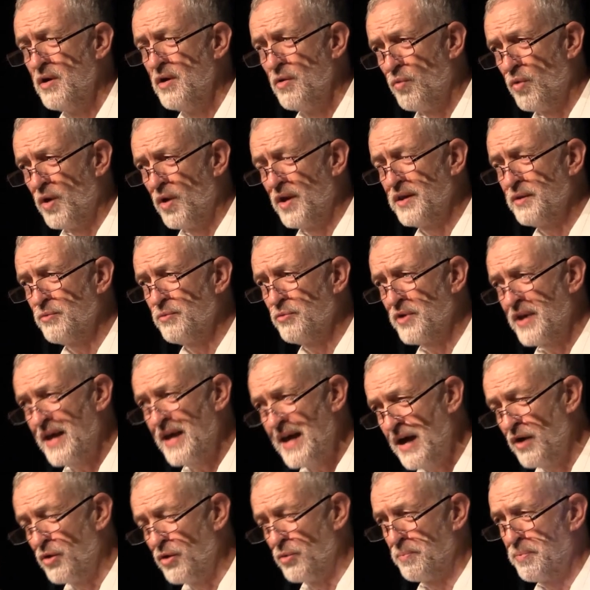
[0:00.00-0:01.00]
one that would
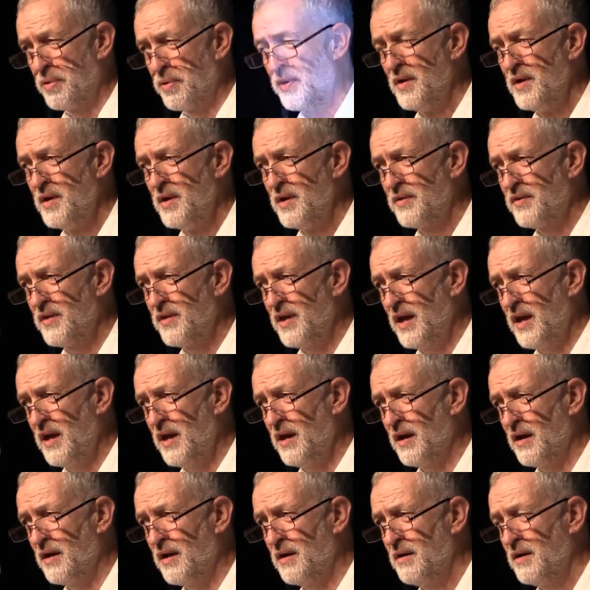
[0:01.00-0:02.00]
help
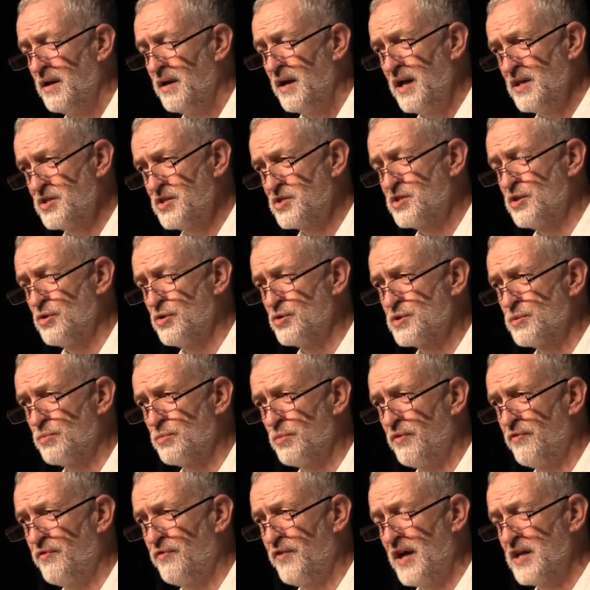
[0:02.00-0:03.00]
the issues that
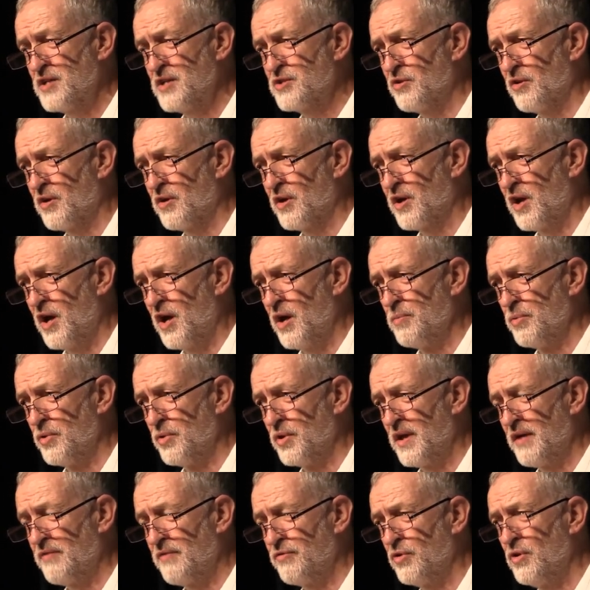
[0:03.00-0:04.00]
we face on a global
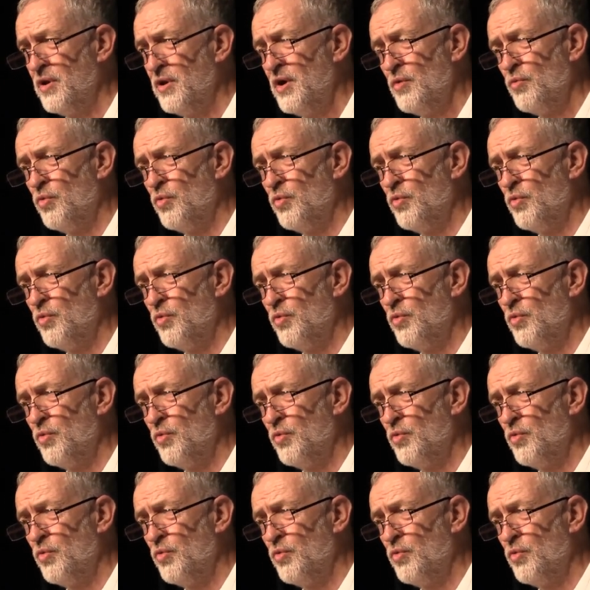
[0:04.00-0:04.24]
level,